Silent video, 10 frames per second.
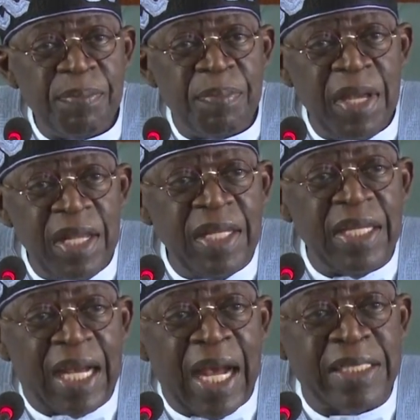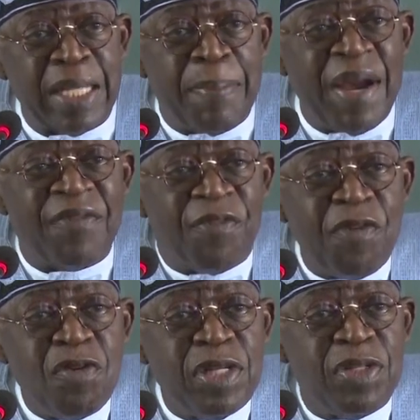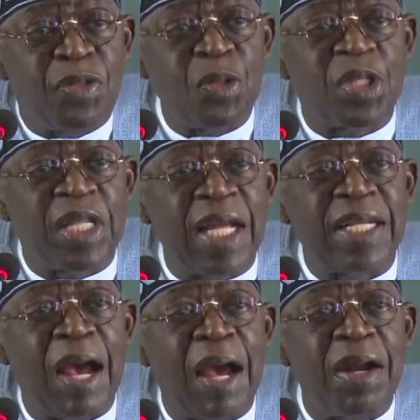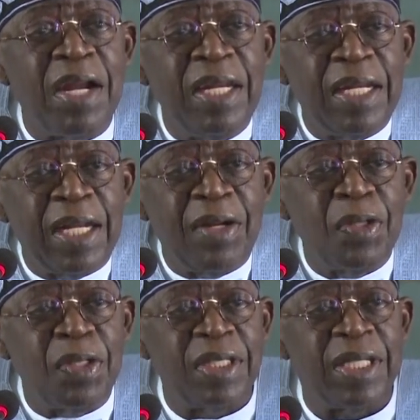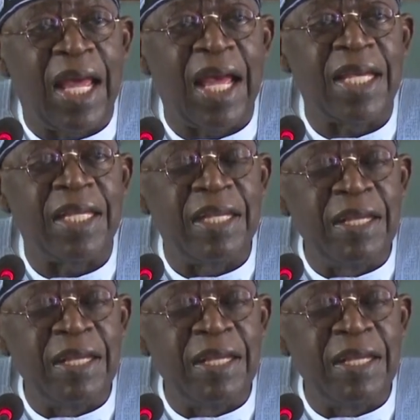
pay the counterpart fund to start our rail line.